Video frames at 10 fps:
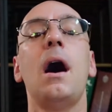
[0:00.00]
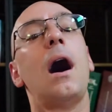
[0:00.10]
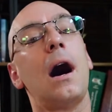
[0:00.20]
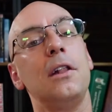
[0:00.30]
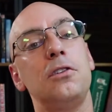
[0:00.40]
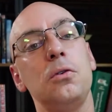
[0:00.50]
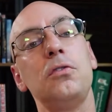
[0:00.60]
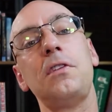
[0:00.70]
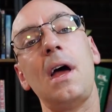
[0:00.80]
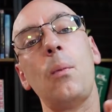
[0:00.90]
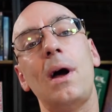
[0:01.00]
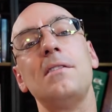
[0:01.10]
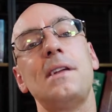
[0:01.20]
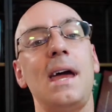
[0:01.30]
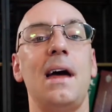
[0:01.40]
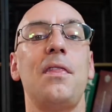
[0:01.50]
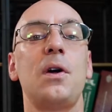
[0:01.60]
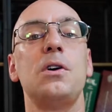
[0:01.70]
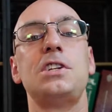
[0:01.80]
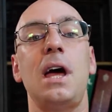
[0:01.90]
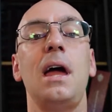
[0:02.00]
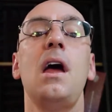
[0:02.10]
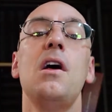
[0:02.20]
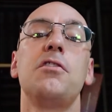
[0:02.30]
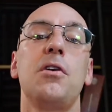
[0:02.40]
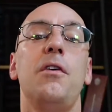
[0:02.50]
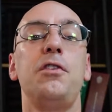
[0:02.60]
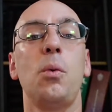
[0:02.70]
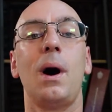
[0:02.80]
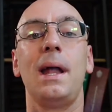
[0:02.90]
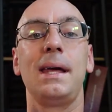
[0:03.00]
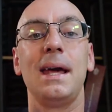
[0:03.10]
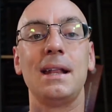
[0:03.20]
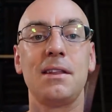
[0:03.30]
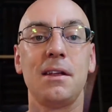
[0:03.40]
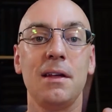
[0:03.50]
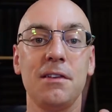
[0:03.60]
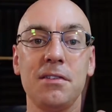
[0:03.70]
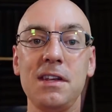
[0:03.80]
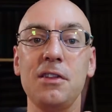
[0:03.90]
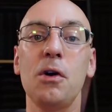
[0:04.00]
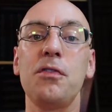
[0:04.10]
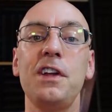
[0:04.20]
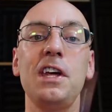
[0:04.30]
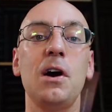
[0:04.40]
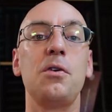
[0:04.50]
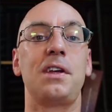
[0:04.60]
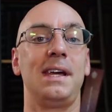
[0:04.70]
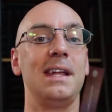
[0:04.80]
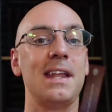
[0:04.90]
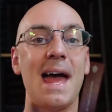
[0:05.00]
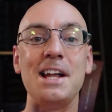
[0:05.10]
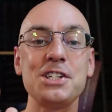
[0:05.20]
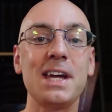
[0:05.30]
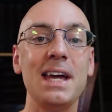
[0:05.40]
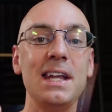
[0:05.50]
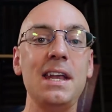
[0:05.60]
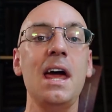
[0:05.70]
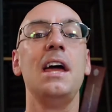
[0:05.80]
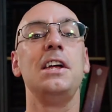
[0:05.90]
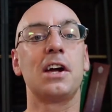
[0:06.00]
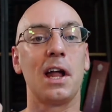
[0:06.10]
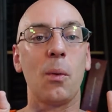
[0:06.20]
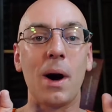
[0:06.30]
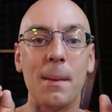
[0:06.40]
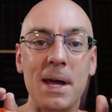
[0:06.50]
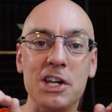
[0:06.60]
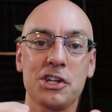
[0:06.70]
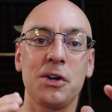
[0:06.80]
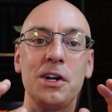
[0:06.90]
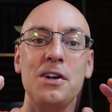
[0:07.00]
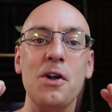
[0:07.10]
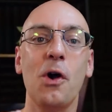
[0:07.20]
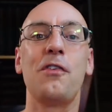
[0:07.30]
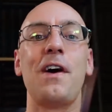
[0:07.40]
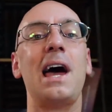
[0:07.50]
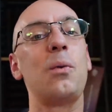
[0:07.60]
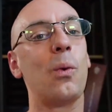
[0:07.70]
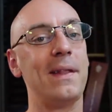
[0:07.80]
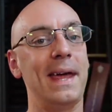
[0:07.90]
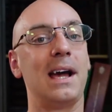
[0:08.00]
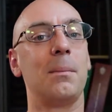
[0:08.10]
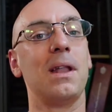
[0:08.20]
on Tuesday, Wednesday, and Thursday. So if you want to get to see those videos and get educated, you're going to want to make sure you're notified when they come